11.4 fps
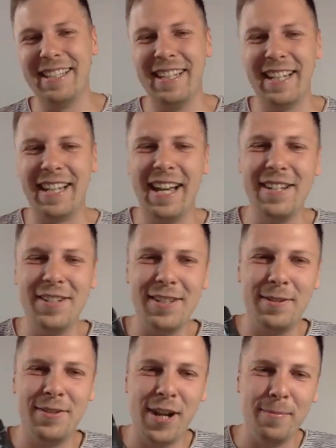Like I
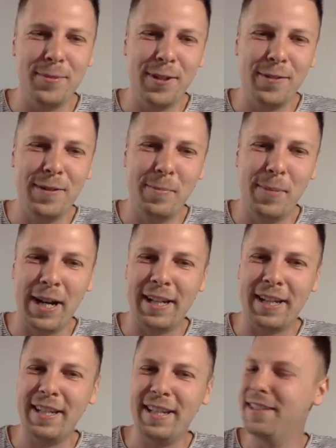just jumped off a bike,
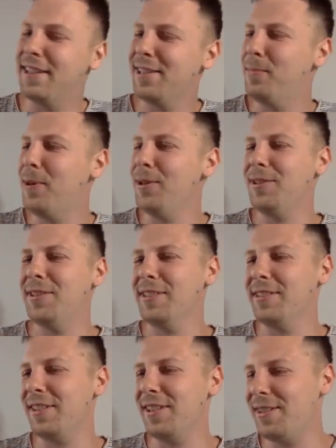and this bottle
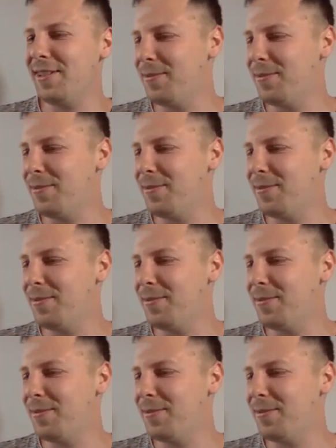just